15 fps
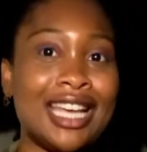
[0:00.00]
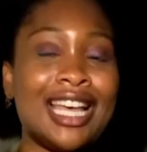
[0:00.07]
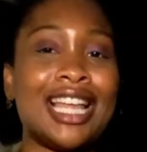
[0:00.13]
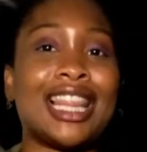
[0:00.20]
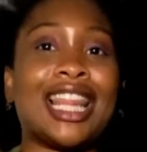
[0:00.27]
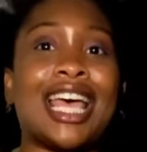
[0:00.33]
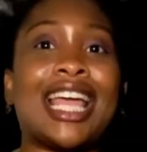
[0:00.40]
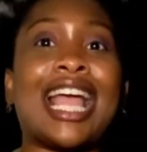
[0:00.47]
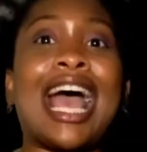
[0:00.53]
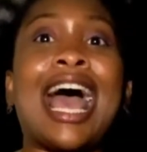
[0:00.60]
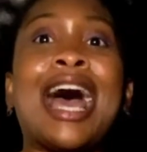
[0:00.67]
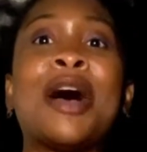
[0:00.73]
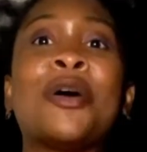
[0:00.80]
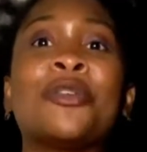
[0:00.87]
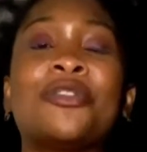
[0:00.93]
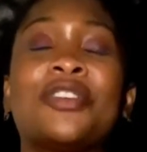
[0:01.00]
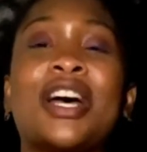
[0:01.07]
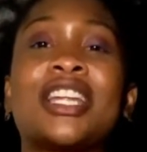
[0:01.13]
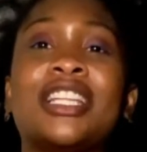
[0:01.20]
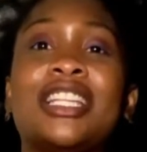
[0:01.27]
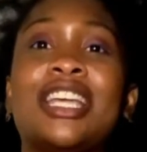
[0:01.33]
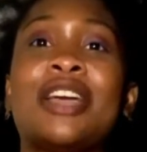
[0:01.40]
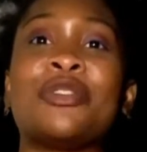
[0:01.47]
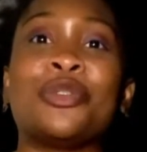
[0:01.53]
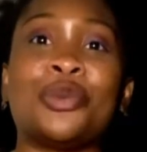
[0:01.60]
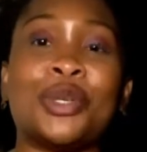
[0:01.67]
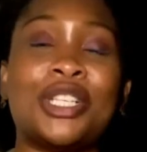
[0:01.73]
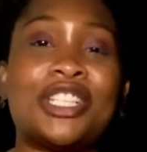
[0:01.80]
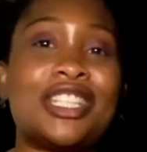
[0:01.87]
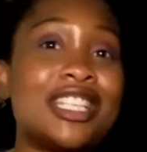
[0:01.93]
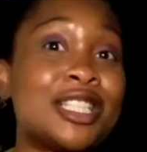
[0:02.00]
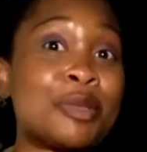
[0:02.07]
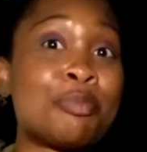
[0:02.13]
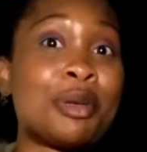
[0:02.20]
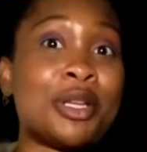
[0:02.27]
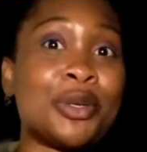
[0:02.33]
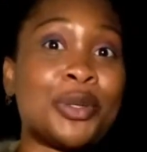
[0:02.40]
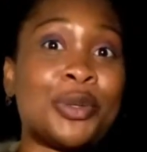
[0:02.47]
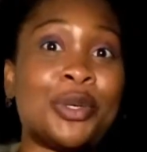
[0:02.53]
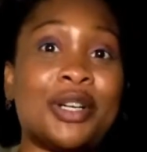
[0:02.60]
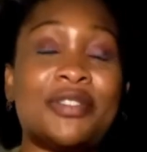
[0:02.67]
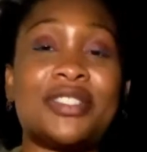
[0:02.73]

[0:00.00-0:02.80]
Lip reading: Like I'll finally have reached this pinnacle of